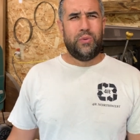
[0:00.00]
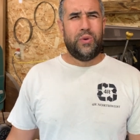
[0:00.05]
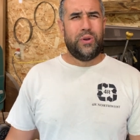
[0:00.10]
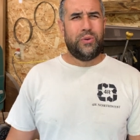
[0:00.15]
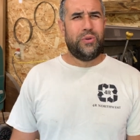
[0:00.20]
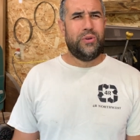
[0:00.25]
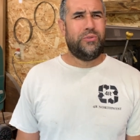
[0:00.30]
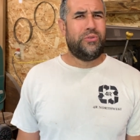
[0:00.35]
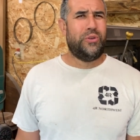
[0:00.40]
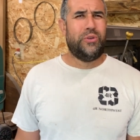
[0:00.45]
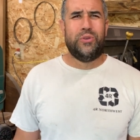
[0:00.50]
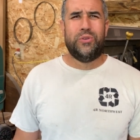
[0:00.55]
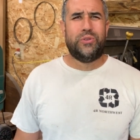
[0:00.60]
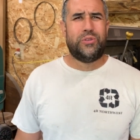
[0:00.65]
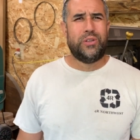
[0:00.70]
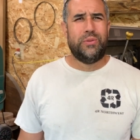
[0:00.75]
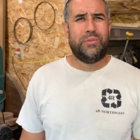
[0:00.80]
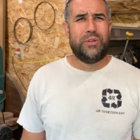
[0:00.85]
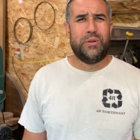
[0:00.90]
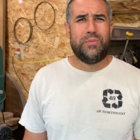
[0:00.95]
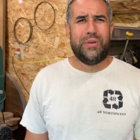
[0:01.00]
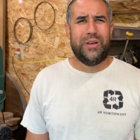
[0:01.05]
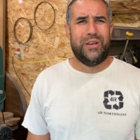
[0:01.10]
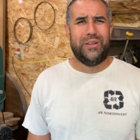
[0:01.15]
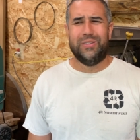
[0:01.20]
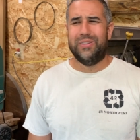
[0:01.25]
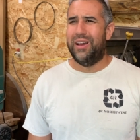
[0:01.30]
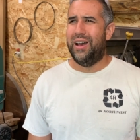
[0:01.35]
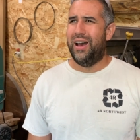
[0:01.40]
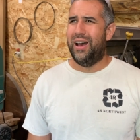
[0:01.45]
One review, something
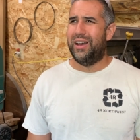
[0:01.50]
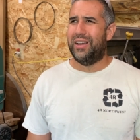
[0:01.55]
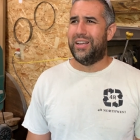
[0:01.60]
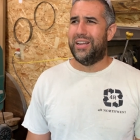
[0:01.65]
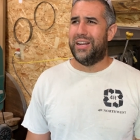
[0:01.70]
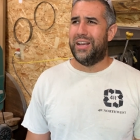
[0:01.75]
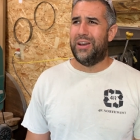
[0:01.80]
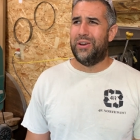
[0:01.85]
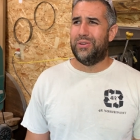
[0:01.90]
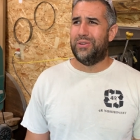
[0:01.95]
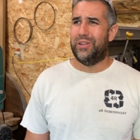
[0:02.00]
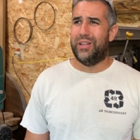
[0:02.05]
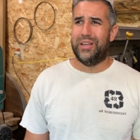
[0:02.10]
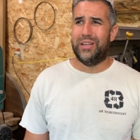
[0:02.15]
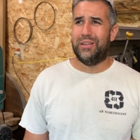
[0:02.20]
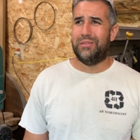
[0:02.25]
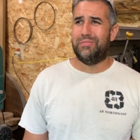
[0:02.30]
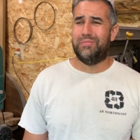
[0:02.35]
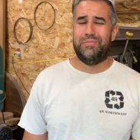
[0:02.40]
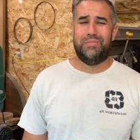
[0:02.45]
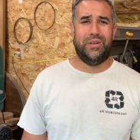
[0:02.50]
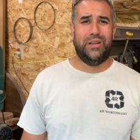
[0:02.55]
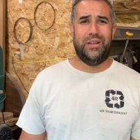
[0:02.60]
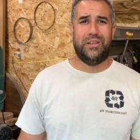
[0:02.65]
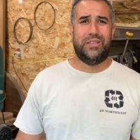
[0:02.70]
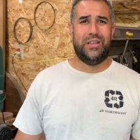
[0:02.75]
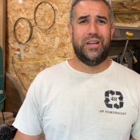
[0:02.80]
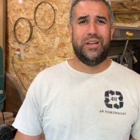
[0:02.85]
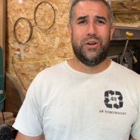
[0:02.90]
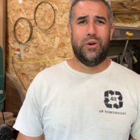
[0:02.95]
about hogging out like
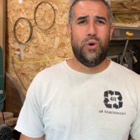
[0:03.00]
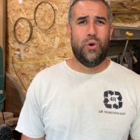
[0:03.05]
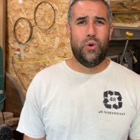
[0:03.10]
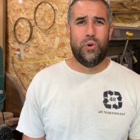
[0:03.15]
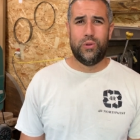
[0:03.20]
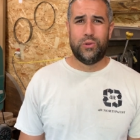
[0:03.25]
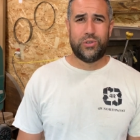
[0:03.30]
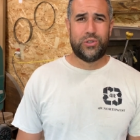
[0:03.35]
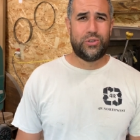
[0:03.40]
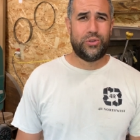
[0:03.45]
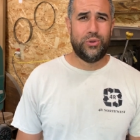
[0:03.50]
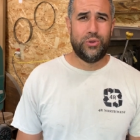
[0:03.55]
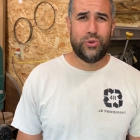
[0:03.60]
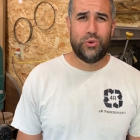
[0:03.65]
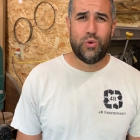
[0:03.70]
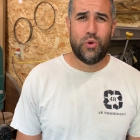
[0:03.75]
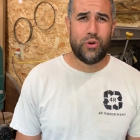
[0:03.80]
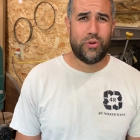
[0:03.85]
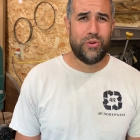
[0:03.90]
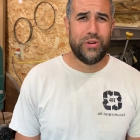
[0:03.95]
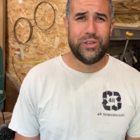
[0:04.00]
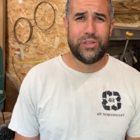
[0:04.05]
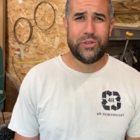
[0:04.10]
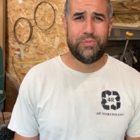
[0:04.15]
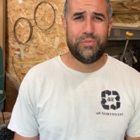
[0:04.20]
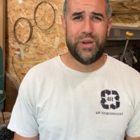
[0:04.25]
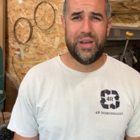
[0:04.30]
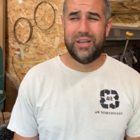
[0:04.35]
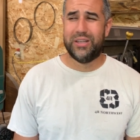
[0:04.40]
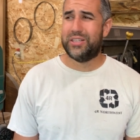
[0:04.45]
a ton of holes through quarter
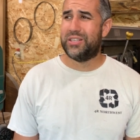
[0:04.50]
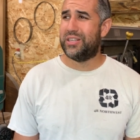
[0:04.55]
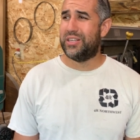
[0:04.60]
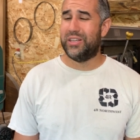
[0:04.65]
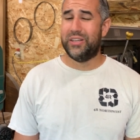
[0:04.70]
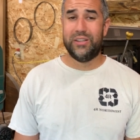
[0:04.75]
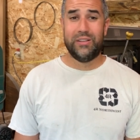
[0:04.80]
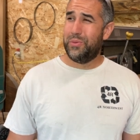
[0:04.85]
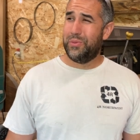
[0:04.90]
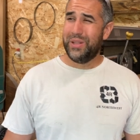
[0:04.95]
inch box steel.